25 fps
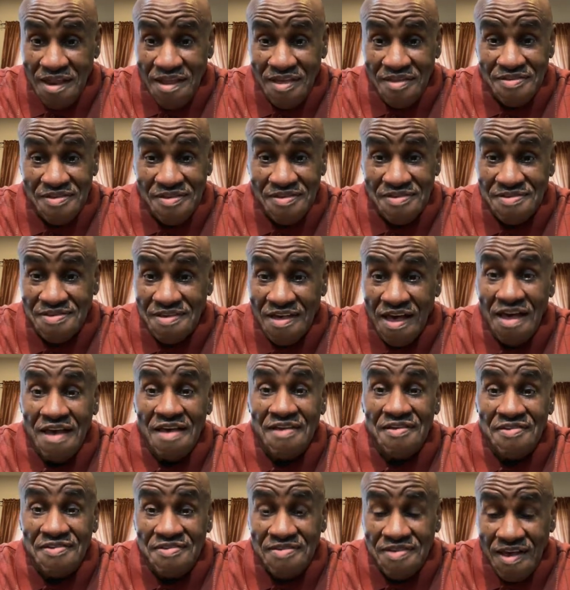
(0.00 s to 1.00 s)
It's the
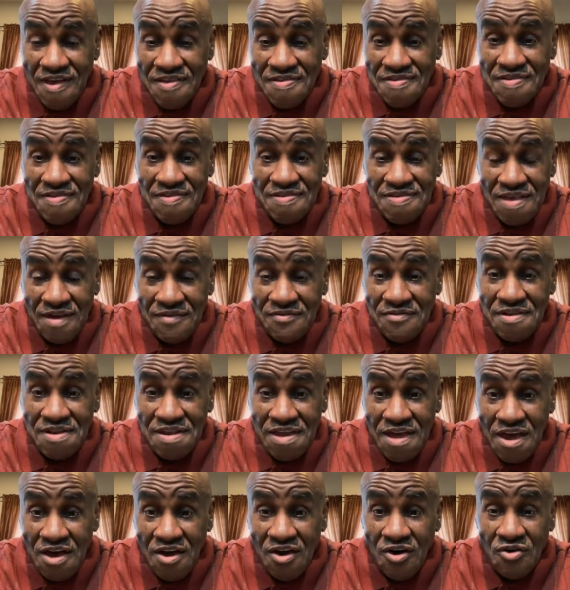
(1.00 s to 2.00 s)
6th and 7th
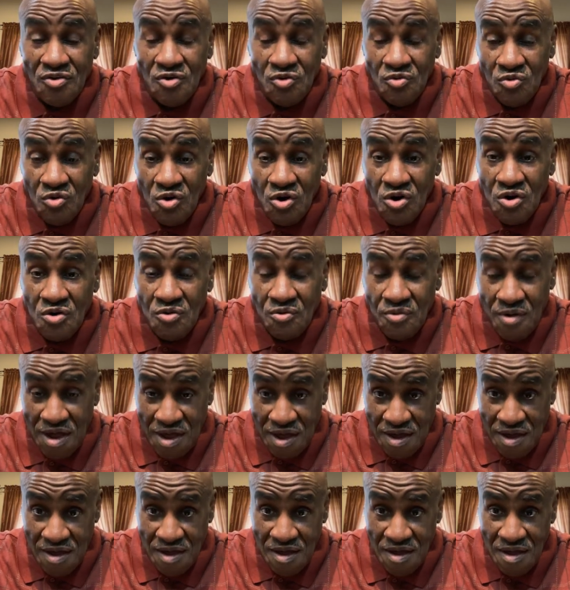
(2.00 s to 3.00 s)
day of the work
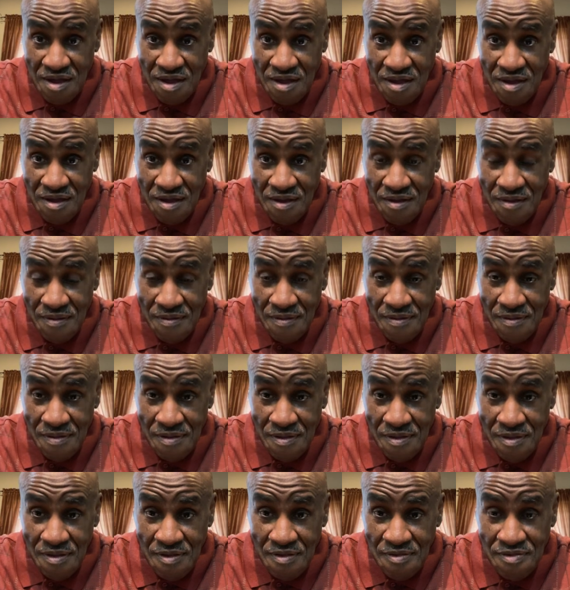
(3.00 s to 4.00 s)
week.
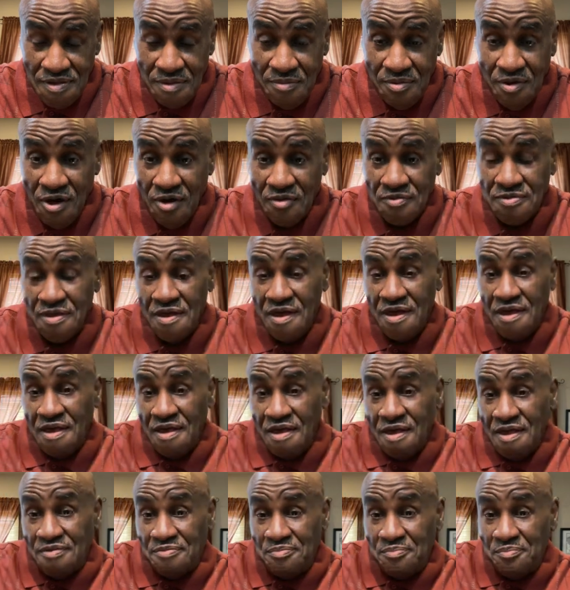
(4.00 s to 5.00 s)
See, because
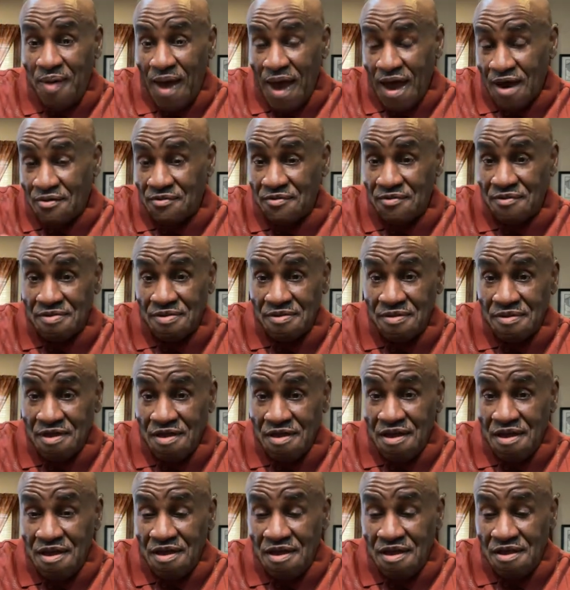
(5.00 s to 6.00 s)
it's backwards.
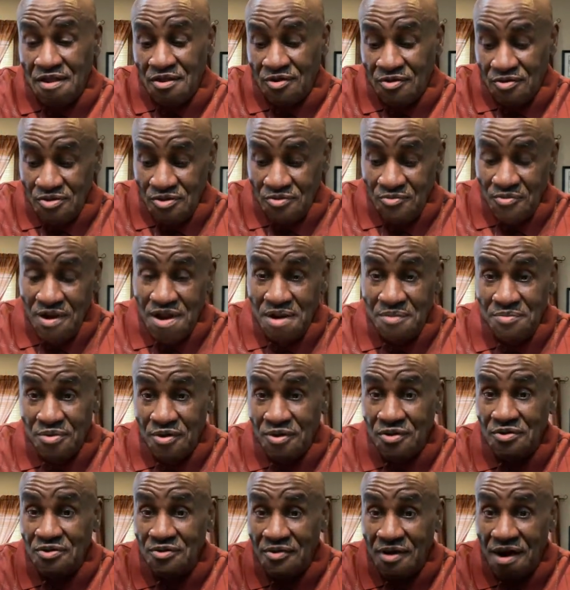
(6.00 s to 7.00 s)
You read the book
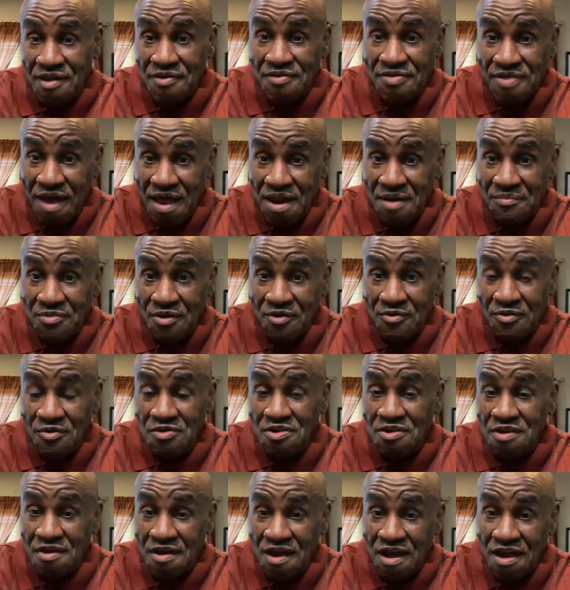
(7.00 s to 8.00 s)
and you understand the book,
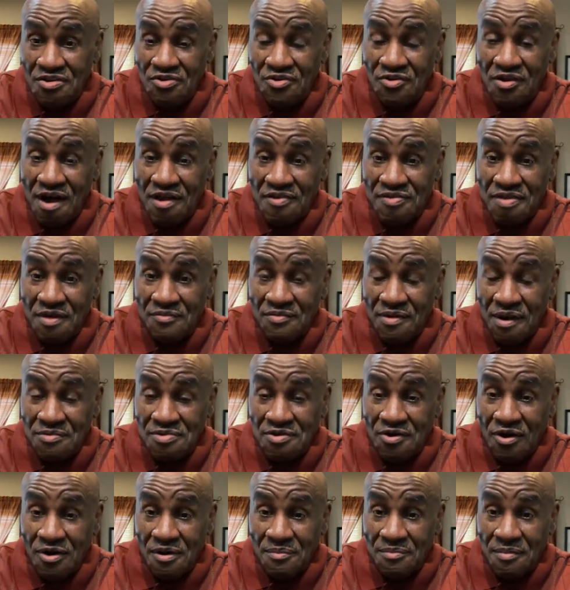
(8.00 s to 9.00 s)
and you understand what I'm
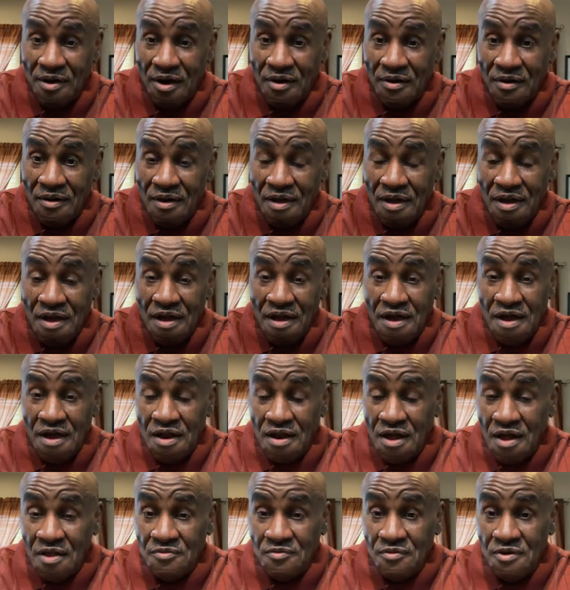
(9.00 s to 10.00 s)
talking about. In
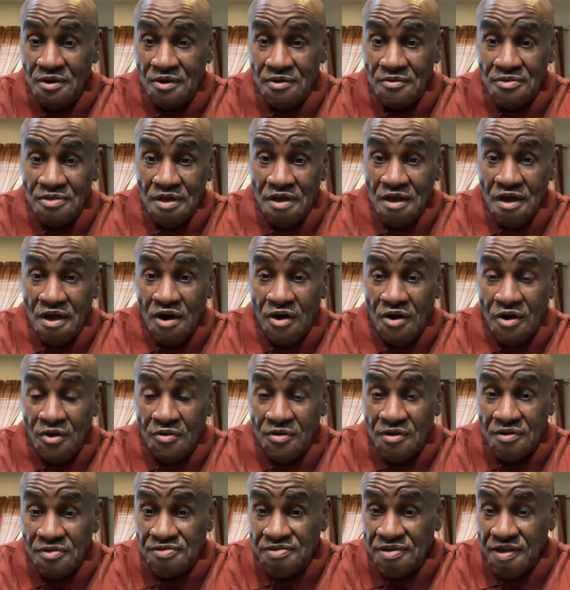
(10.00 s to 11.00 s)
other words, on
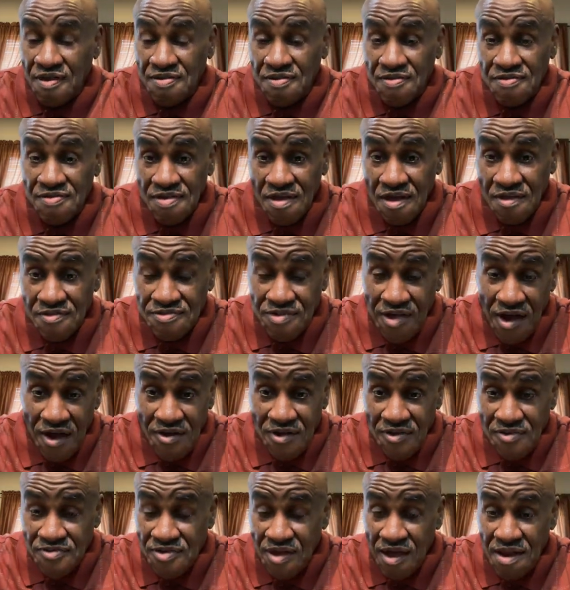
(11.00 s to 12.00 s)
the 6th and Saturday
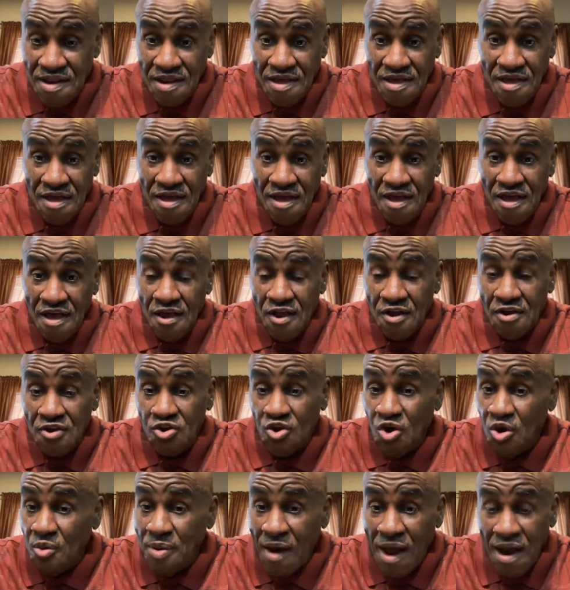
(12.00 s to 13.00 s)
and Sunday,
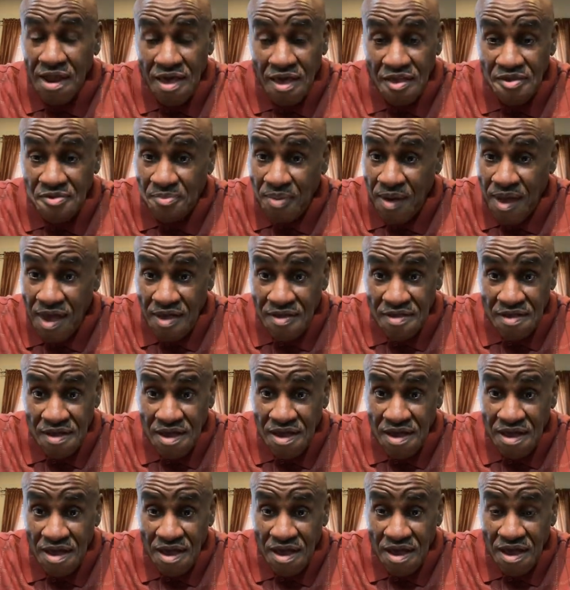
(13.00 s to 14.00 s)
nobody gets
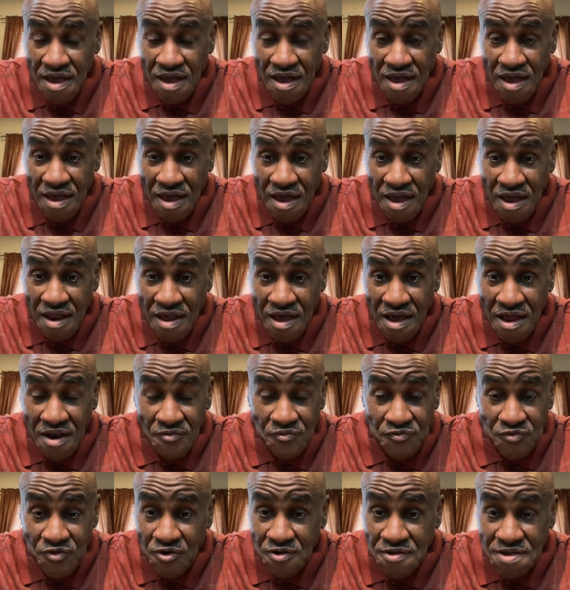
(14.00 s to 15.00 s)
paid in the
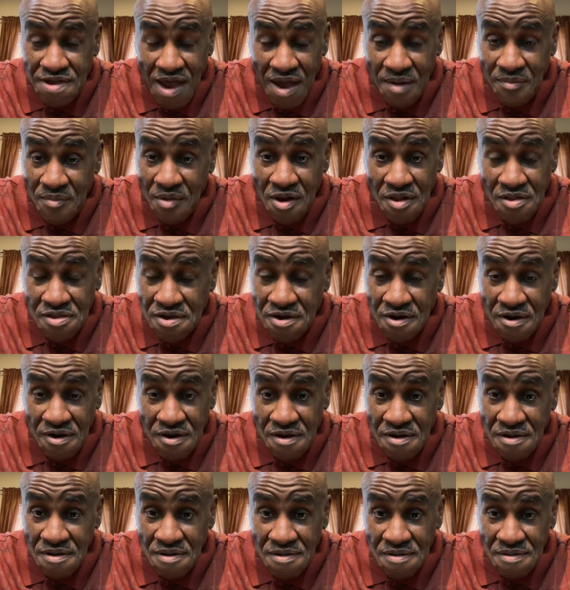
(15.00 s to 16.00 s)
full-time military.
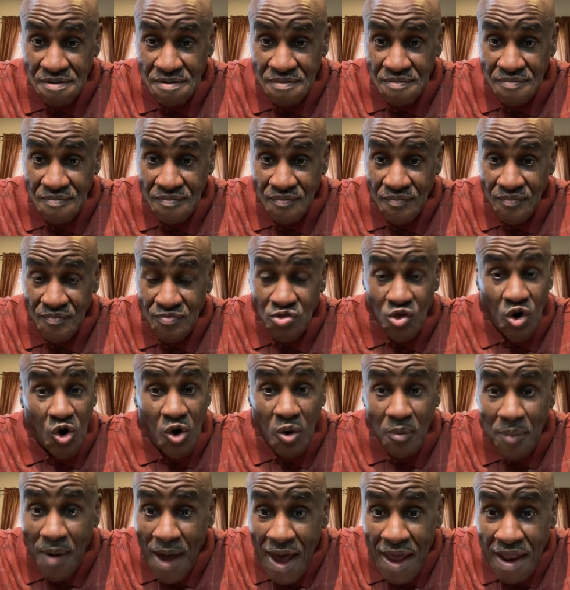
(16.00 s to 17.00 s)

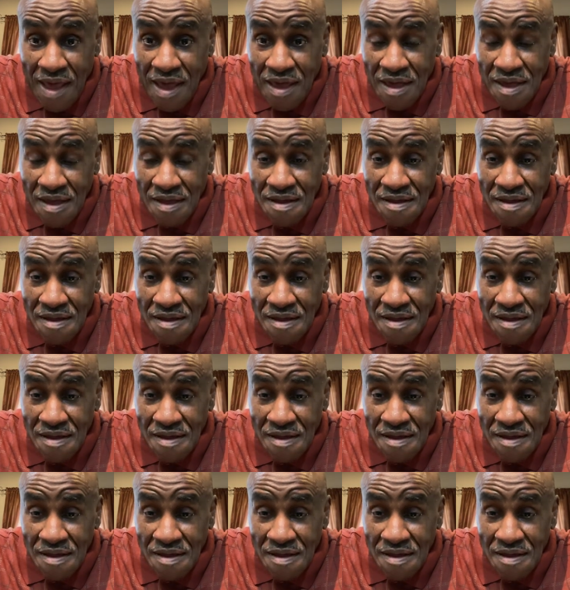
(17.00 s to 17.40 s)
Nobody.